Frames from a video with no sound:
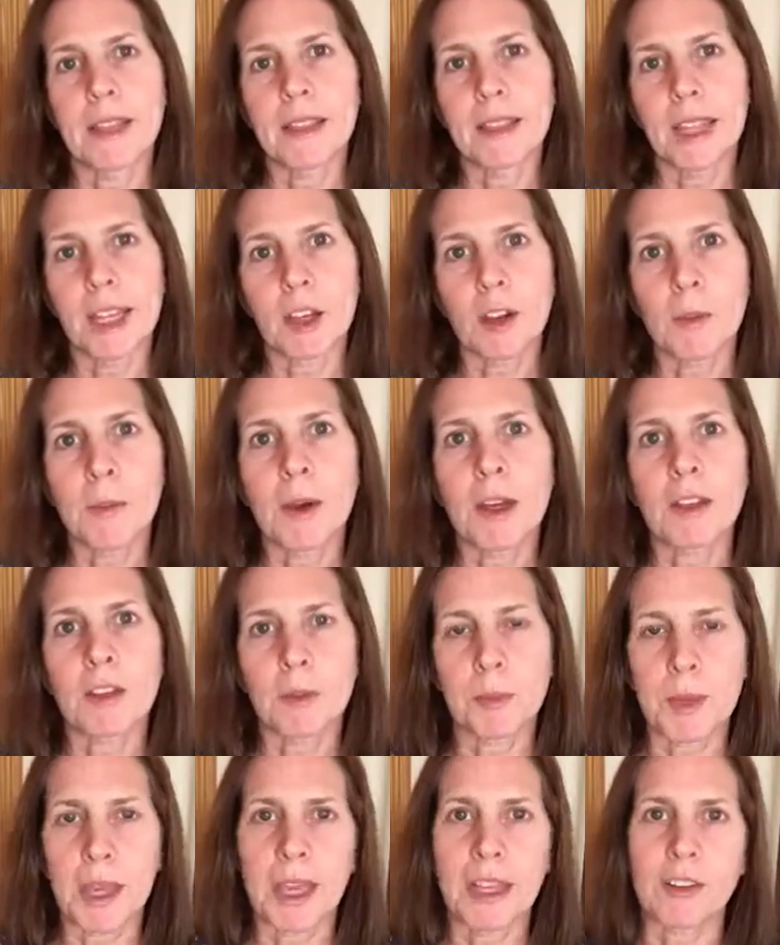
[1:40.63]
They come on
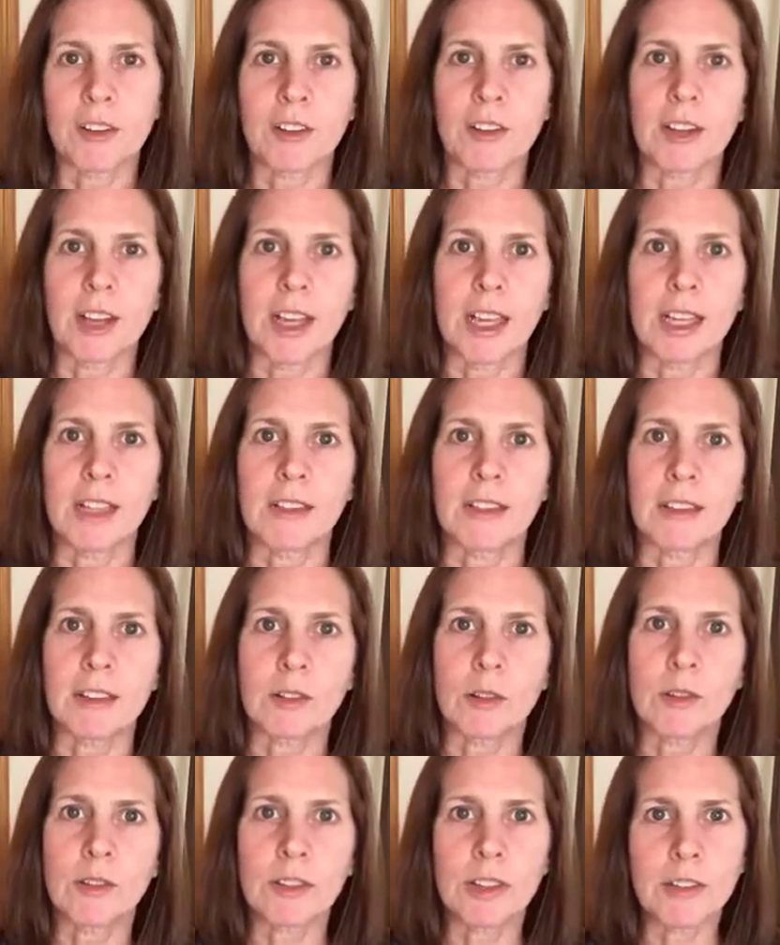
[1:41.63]
to be entertained.
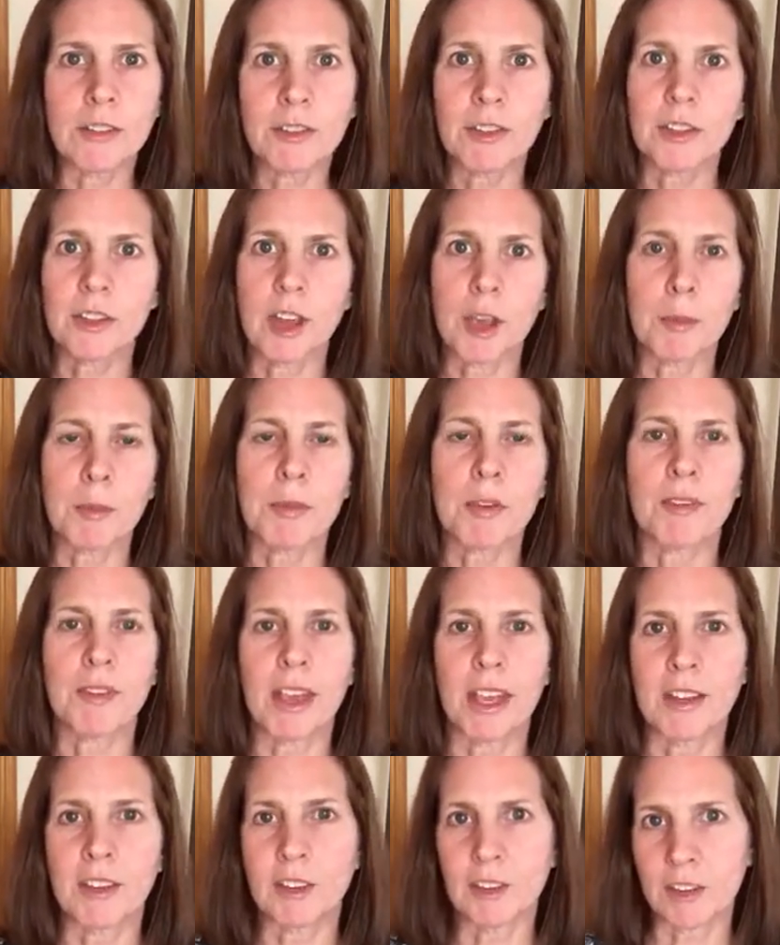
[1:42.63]
So different types of
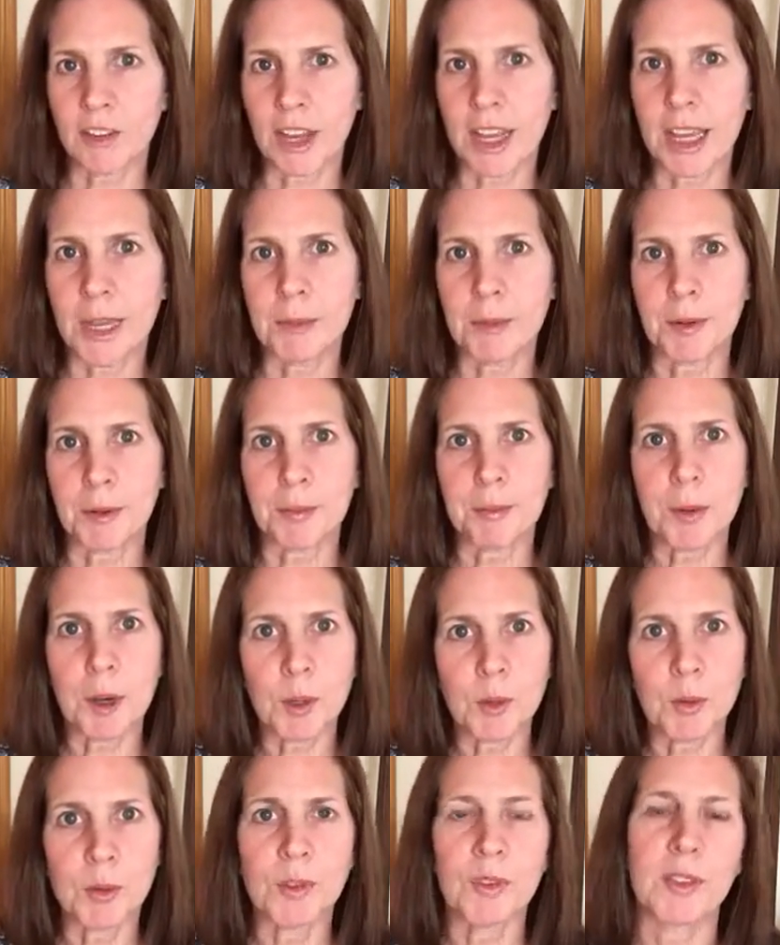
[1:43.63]
entertainment
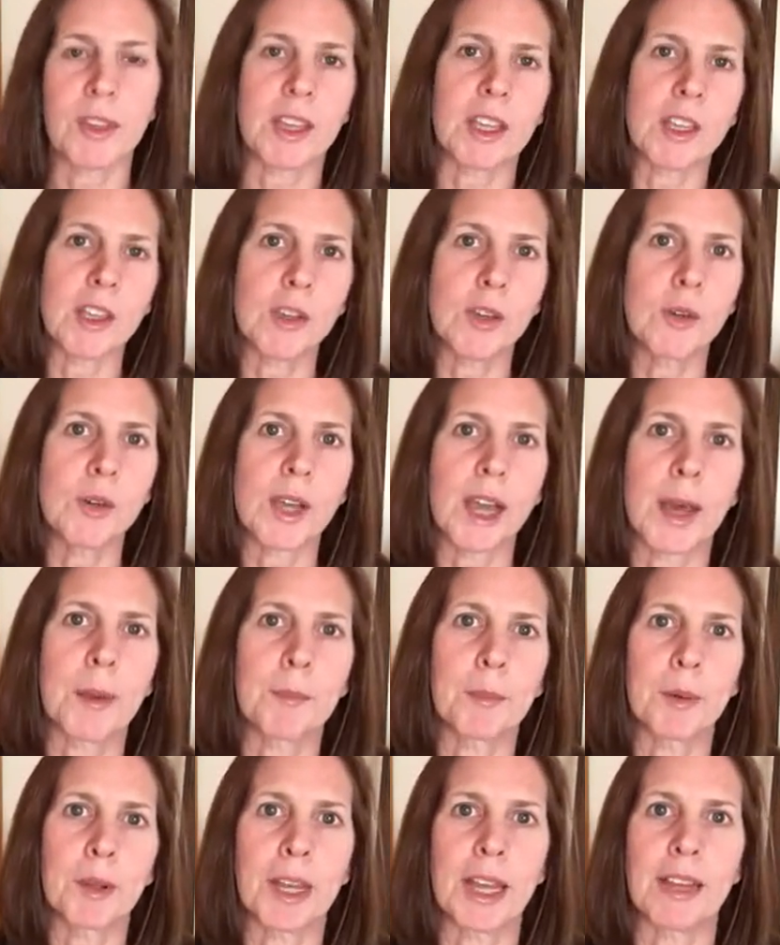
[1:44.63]
posts that you
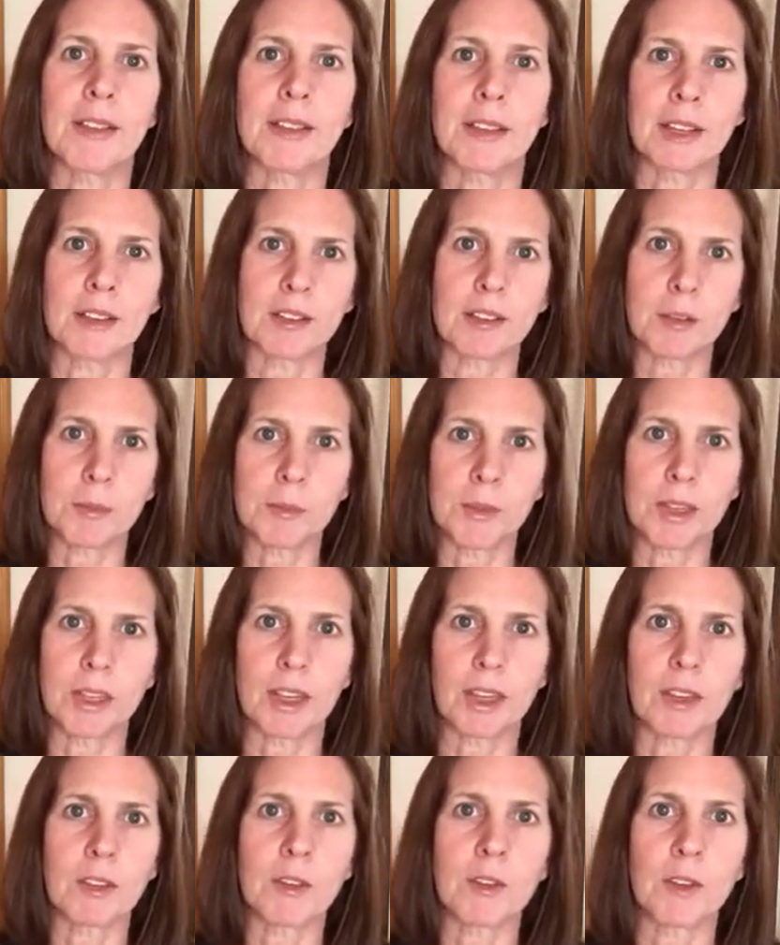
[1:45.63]
can put out there. Something
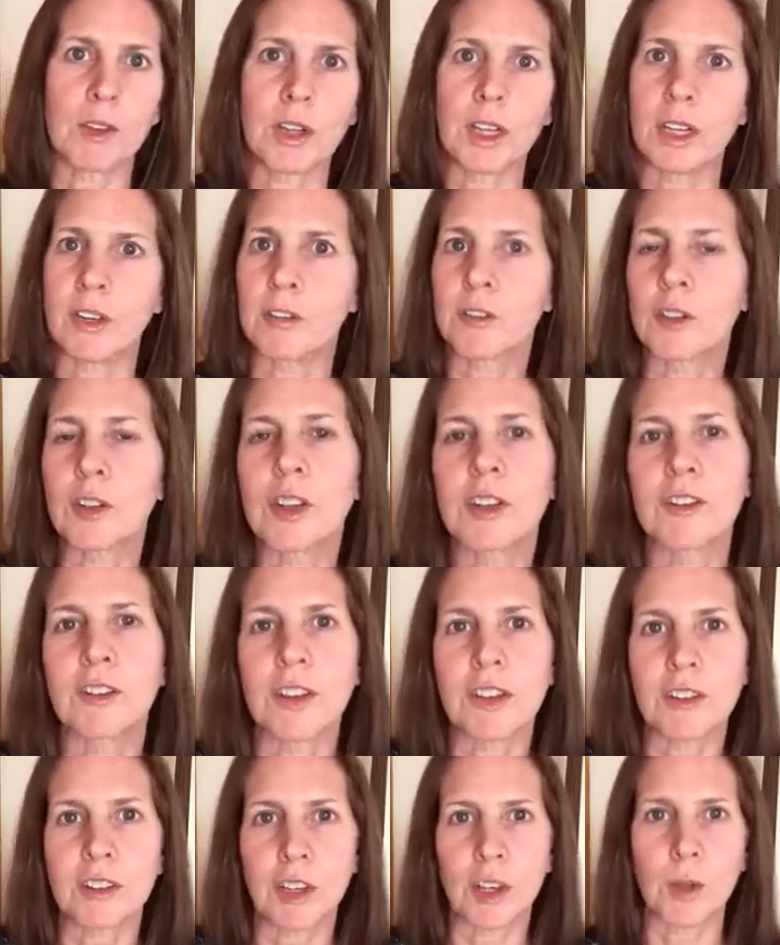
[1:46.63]
that's funny, a funny
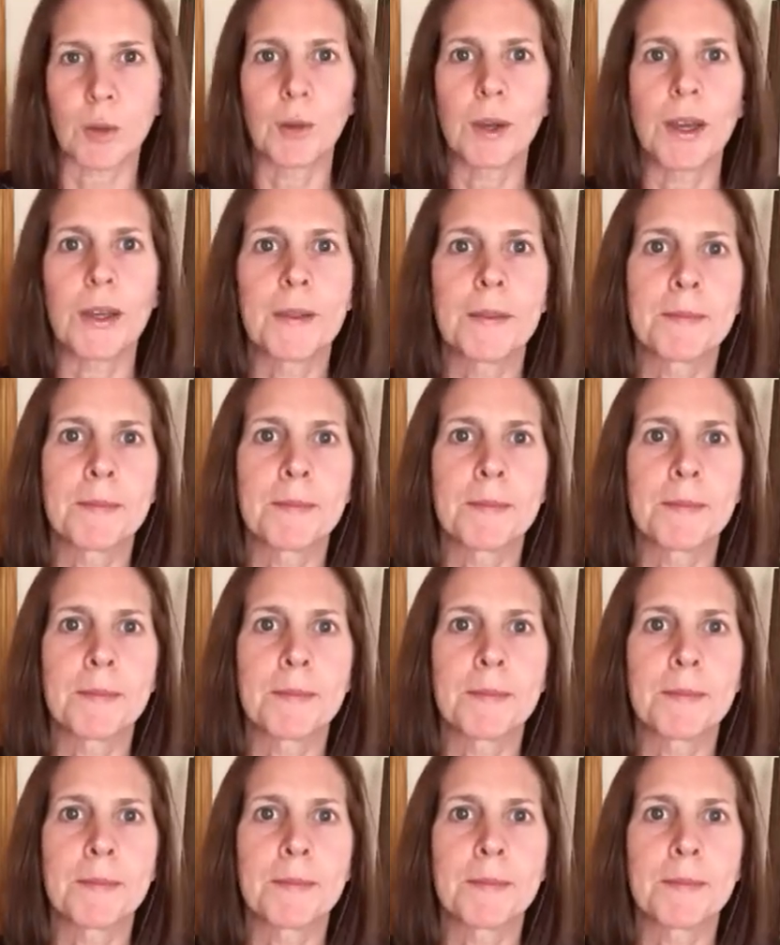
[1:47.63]
video,